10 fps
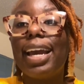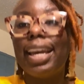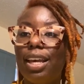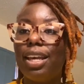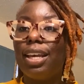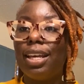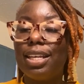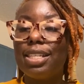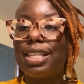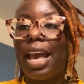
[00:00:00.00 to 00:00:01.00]
It
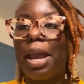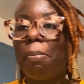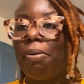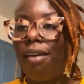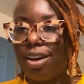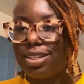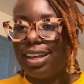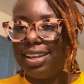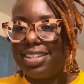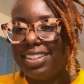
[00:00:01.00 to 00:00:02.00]
is a
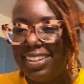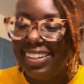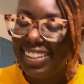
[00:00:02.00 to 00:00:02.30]
process.